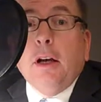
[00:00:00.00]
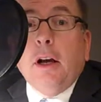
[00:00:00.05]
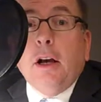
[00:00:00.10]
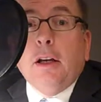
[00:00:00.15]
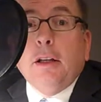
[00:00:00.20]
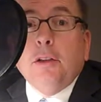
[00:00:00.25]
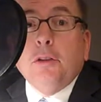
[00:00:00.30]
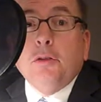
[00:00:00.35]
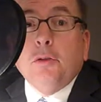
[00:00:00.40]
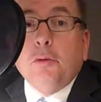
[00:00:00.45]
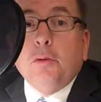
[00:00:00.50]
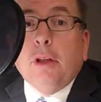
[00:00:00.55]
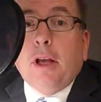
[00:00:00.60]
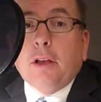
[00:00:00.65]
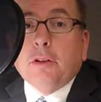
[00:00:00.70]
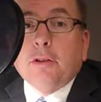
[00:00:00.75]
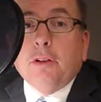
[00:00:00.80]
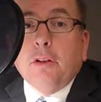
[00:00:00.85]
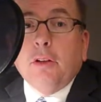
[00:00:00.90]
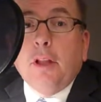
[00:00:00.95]
in
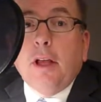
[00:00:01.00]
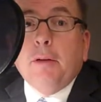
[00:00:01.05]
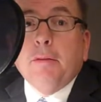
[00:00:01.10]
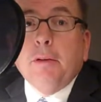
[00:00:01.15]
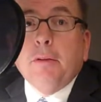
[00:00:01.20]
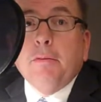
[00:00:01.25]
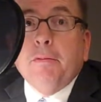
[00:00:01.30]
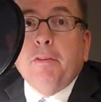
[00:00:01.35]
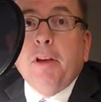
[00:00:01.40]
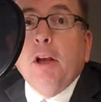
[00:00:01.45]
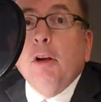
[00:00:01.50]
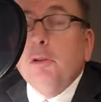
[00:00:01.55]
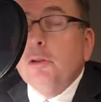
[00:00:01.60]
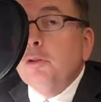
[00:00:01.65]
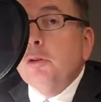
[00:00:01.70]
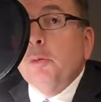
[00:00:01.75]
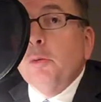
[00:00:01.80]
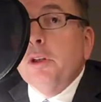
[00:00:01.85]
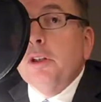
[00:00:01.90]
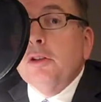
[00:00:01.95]
2011 failed
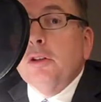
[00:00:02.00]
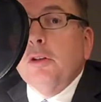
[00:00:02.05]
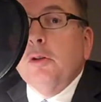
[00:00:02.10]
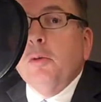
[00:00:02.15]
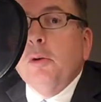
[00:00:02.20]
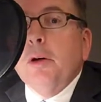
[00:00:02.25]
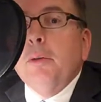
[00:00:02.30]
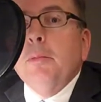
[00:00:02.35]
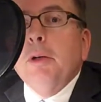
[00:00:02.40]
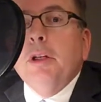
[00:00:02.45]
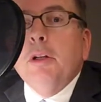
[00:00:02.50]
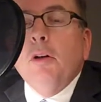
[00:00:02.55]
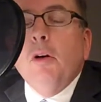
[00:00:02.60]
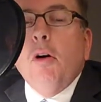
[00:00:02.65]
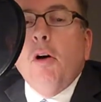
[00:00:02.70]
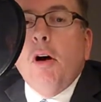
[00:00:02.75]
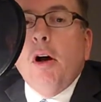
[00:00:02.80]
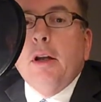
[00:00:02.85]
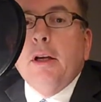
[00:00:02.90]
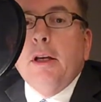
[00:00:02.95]
to reach agreement
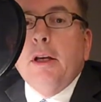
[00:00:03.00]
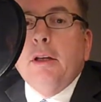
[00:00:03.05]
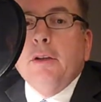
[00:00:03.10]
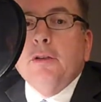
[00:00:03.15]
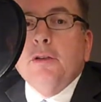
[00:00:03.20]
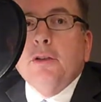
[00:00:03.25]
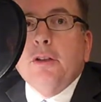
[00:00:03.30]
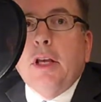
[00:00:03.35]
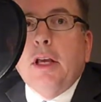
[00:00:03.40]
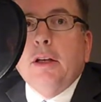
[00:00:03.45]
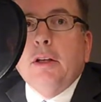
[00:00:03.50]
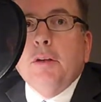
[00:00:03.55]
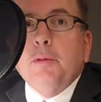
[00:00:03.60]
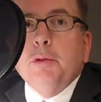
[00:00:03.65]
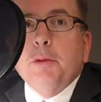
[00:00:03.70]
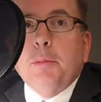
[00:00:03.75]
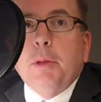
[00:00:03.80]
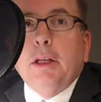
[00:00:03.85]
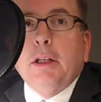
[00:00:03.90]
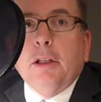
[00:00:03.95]
on a set of
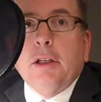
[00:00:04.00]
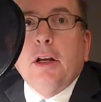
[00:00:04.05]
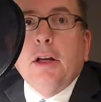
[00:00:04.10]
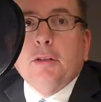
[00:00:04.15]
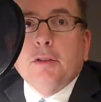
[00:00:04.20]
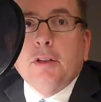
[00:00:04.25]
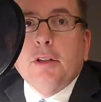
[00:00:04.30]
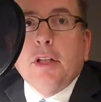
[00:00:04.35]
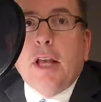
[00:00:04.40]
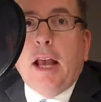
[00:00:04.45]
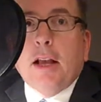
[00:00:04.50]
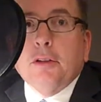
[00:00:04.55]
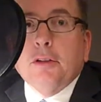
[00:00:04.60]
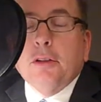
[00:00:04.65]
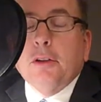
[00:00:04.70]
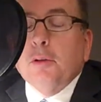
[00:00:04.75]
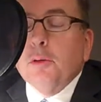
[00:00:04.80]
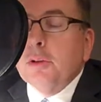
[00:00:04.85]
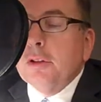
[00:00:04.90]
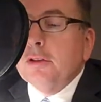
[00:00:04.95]
spending cuts and tax
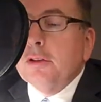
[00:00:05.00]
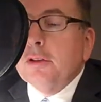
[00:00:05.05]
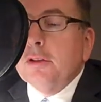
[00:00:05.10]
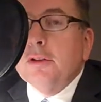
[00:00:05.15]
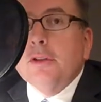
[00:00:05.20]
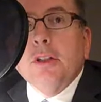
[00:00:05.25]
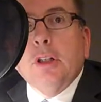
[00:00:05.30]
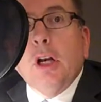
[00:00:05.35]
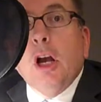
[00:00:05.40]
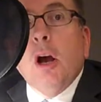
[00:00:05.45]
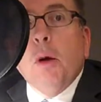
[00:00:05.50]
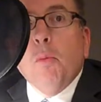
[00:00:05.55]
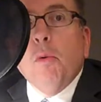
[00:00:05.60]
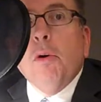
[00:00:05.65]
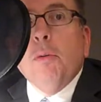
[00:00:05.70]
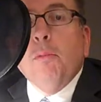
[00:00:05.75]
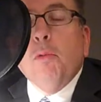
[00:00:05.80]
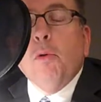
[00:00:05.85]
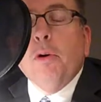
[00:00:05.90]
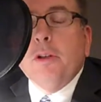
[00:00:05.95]
increases to cut
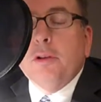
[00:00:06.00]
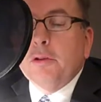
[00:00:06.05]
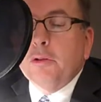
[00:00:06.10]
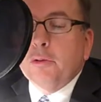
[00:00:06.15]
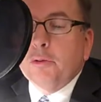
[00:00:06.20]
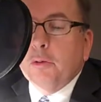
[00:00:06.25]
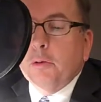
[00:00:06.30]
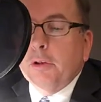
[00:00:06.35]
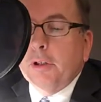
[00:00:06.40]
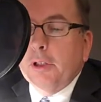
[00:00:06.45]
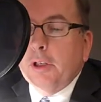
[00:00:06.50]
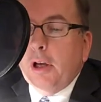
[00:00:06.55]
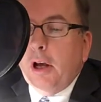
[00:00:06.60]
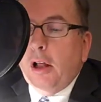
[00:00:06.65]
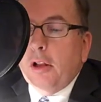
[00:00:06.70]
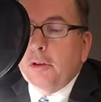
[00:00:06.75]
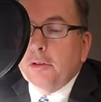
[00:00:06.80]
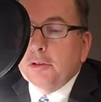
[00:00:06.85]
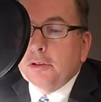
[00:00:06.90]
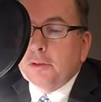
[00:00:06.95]
$1.2
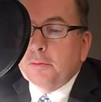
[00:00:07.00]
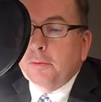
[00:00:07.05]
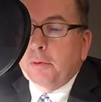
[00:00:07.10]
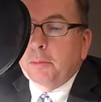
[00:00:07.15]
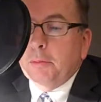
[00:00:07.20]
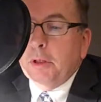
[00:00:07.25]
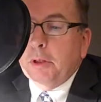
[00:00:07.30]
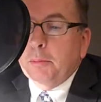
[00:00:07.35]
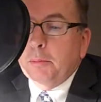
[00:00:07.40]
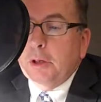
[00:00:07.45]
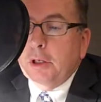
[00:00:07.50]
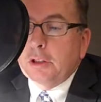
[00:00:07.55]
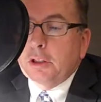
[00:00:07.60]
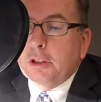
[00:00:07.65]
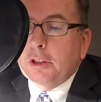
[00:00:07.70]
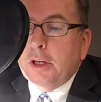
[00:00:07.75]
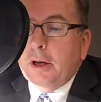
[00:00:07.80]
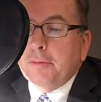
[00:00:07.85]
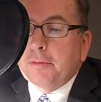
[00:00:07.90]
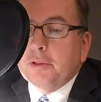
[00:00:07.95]
trillion from the
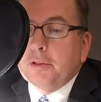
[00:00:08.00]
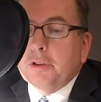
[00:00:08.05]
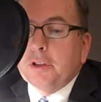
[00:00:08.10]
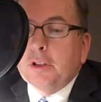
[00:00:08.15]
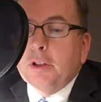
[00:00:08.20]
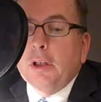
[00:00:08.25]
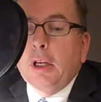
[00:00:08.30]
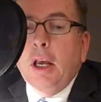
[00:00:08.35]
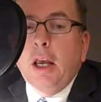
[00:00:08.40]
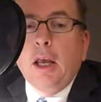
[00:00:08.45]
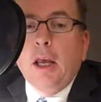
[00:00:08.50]
budget deficit,